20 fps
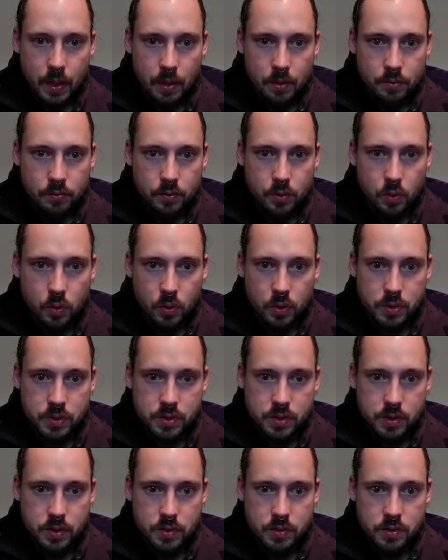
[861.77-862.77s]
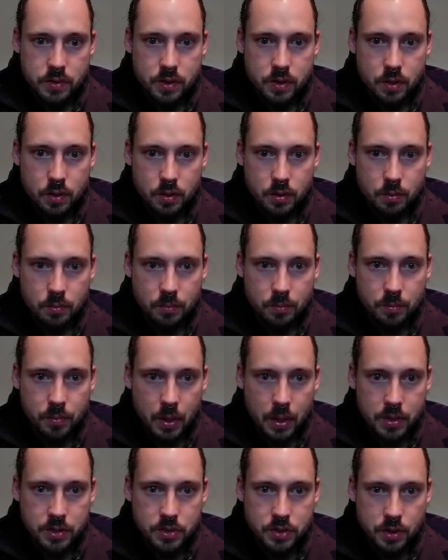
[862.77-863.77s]
Of course, there's
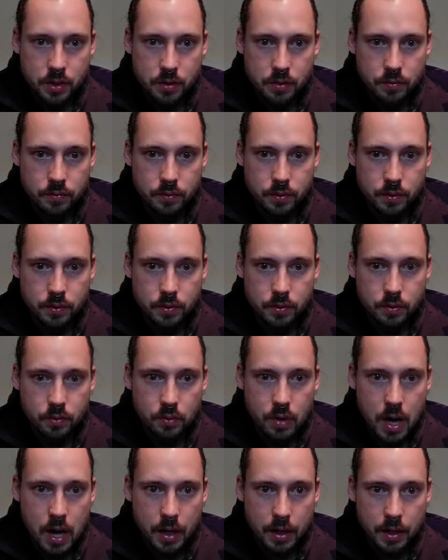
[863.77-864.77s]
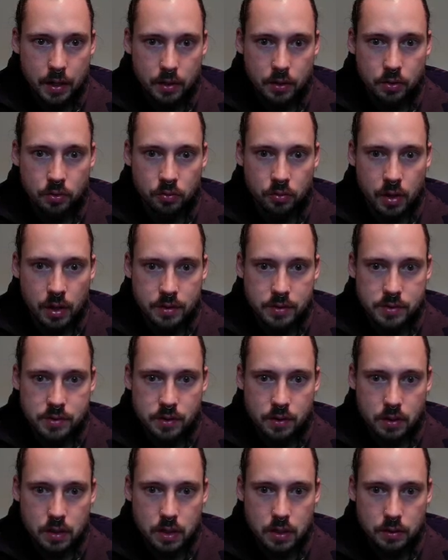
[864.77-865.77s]
bunch of rocket grunts
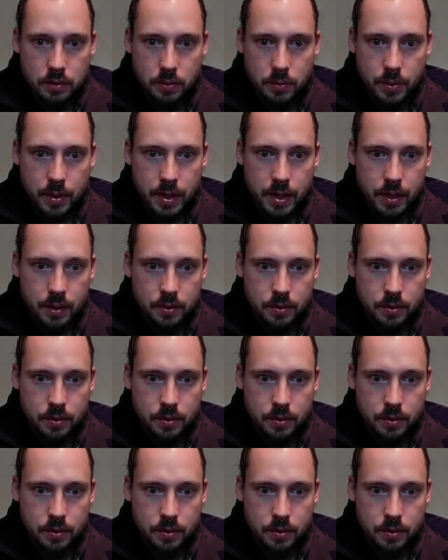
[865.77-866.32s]
along the way.